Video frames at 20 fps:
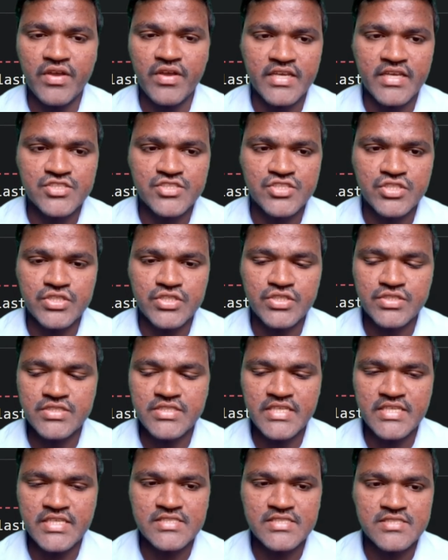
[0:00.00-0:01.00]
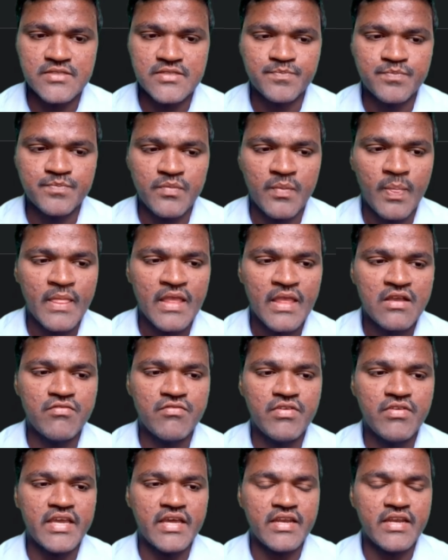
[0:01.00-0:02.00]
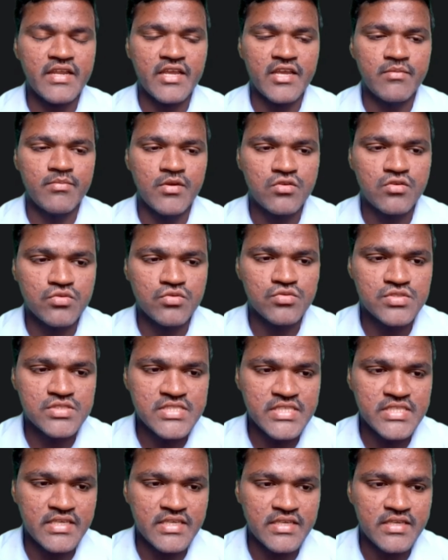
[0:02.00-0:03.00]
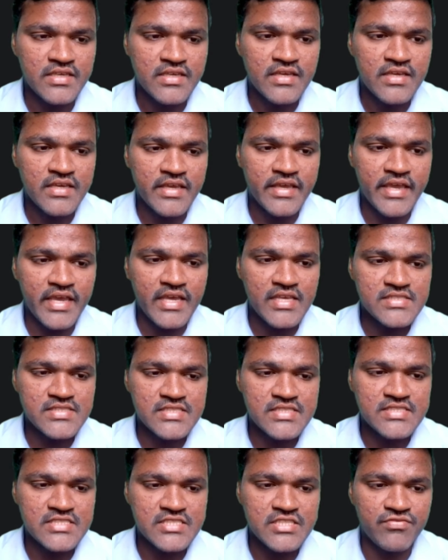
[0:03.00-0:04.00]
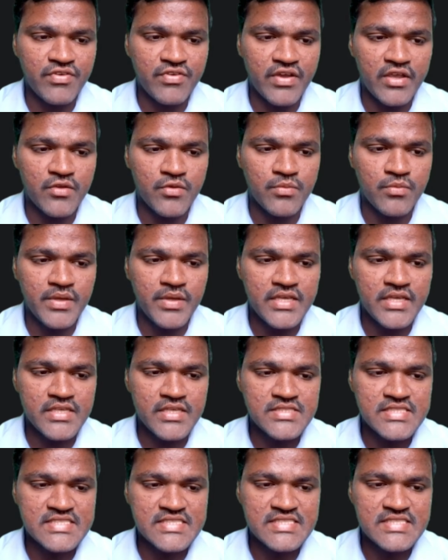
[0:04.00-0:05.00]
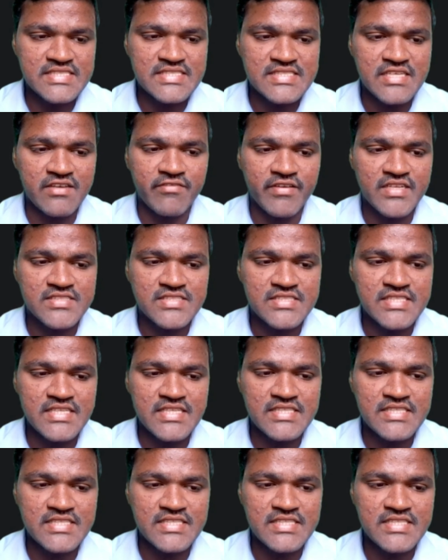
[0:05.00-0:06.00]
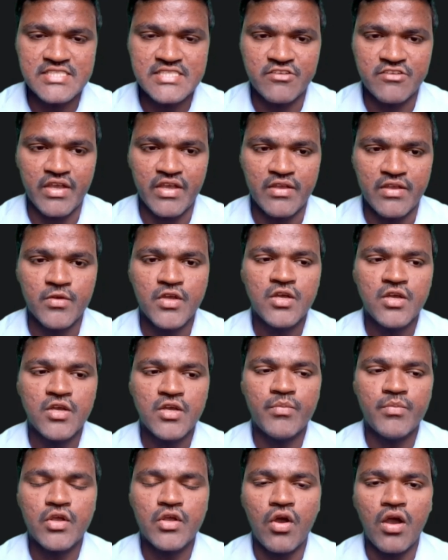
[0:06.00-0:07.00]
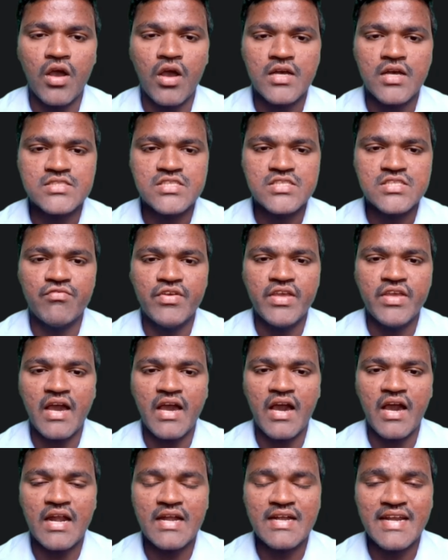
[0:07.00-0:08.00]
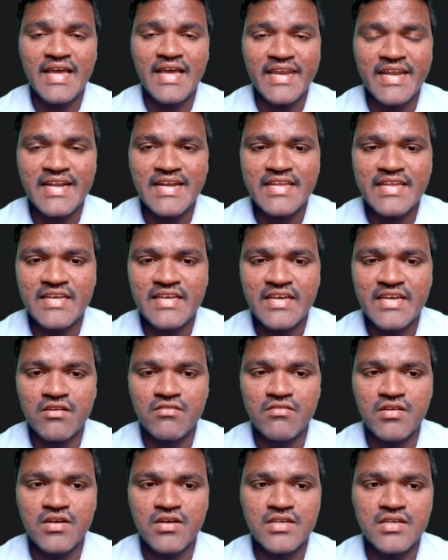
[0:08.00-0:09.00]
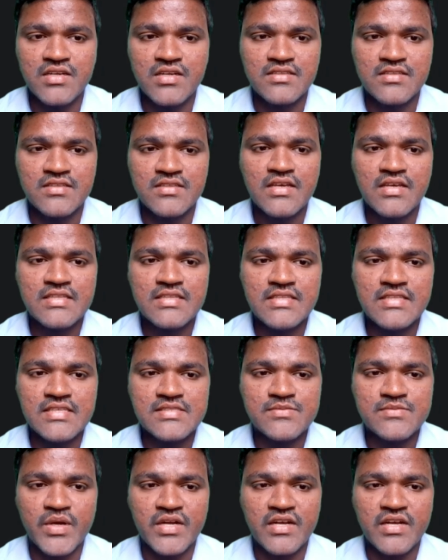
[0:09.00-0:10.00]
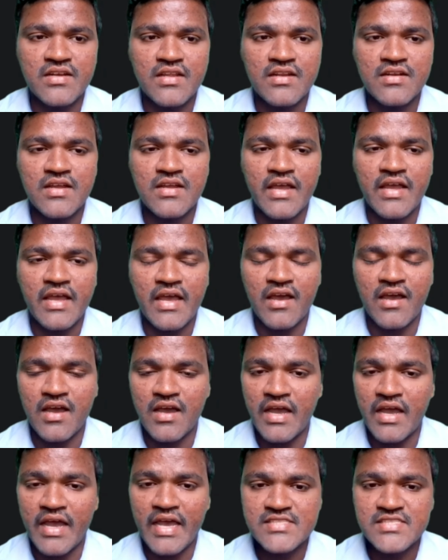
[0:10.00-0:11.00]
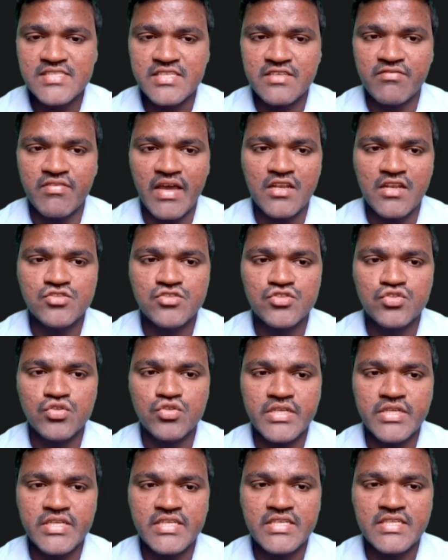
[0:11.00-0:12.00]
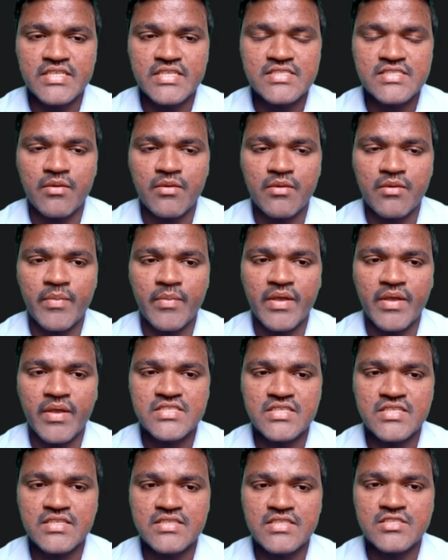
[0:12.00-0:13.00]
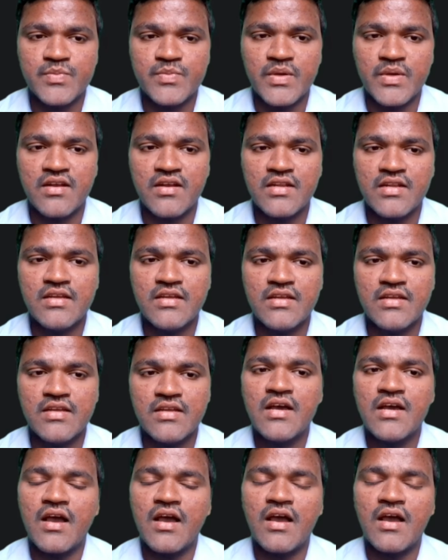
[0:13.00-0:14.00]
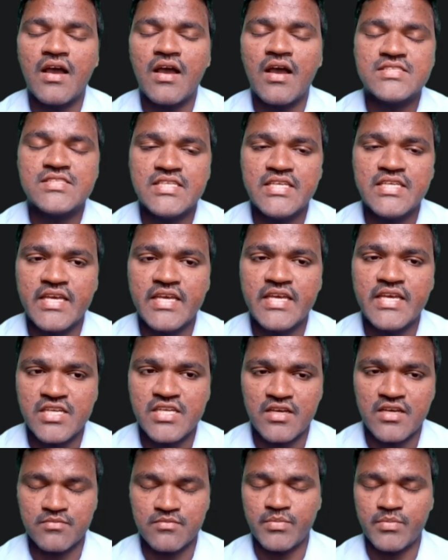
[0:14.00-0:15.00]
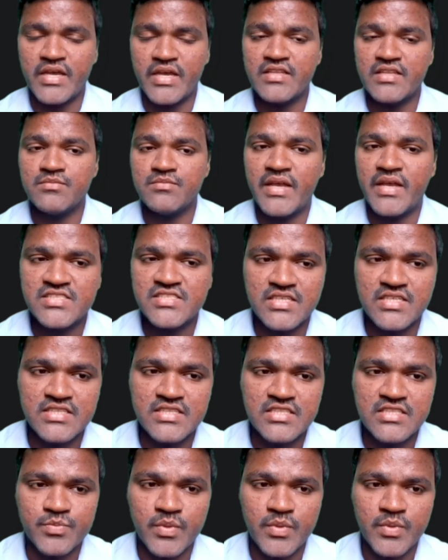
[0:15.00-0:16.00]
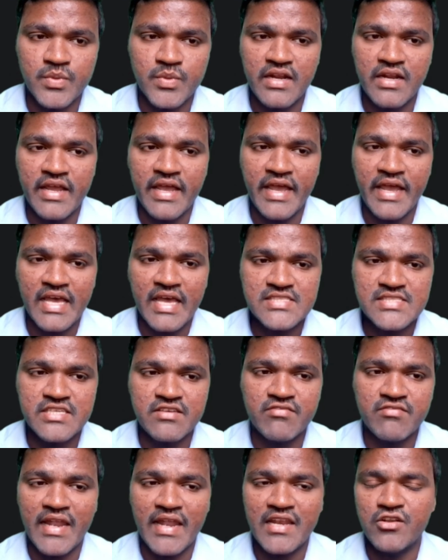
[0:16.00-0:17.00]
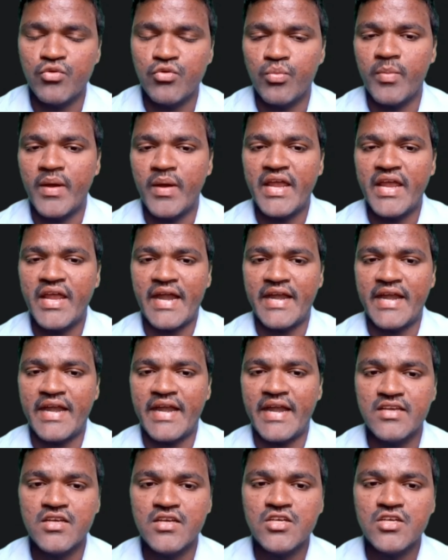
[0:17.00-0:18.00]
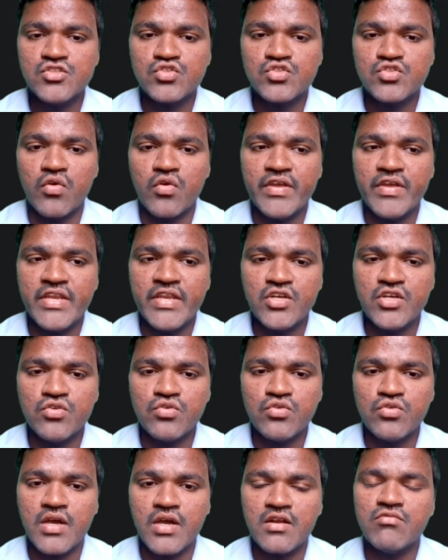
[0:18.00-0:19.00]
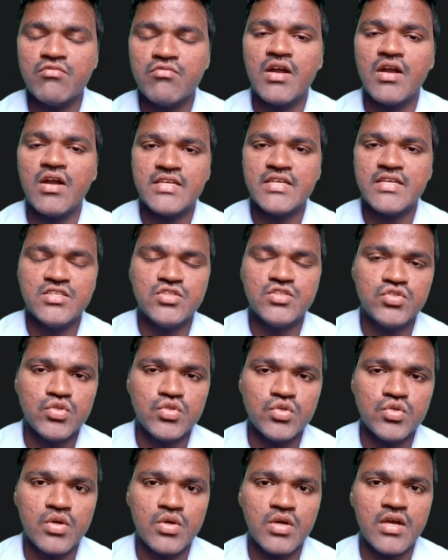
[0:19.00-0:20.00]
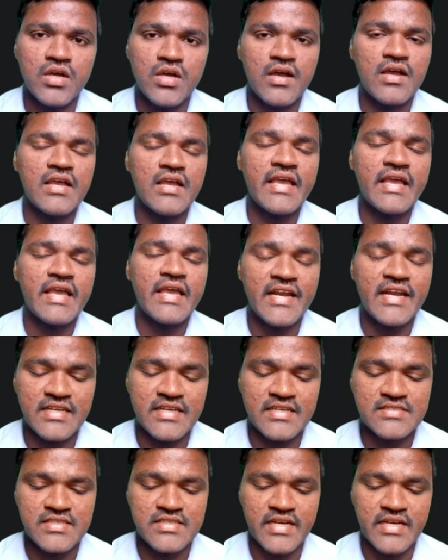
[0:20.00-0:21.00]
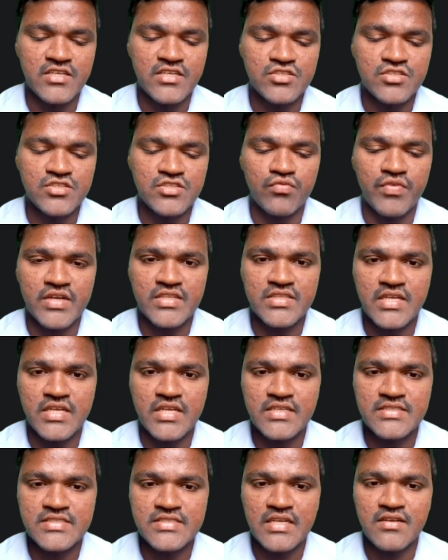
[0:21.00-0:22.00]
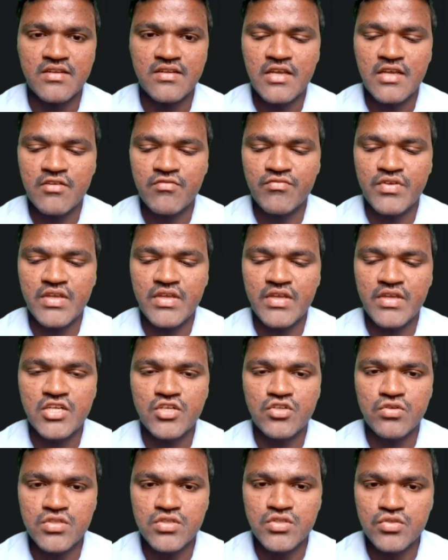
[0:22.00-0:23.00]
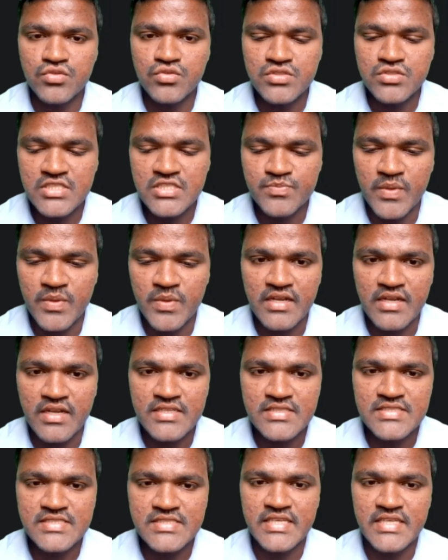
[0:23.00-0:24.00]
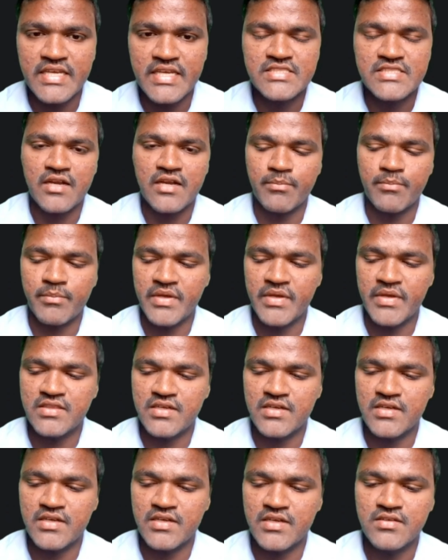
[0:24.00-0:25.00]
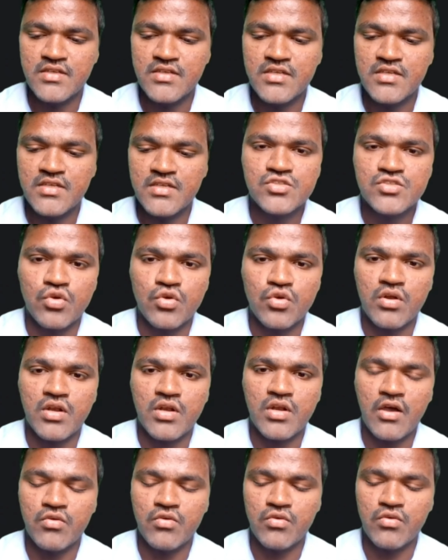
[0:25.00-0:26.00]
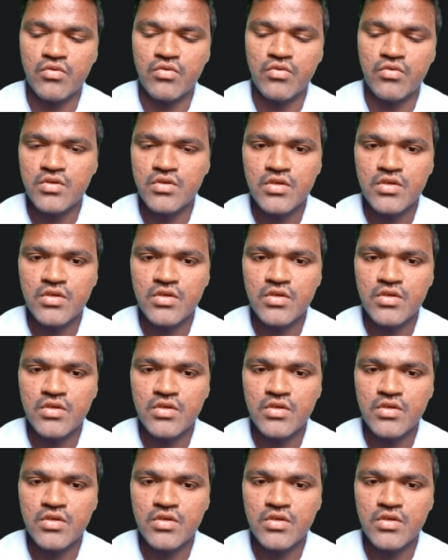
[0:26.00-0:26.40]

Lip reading: I execute this, we can able to see A65, B67, C65, because we are directly converting this particular ASCII values to integer by mentioning this particular CHR, by mentioning this particular ASCII value by adding. So we need to convert it to characters, right? So for that reason, we need to use this particular CHR method. So now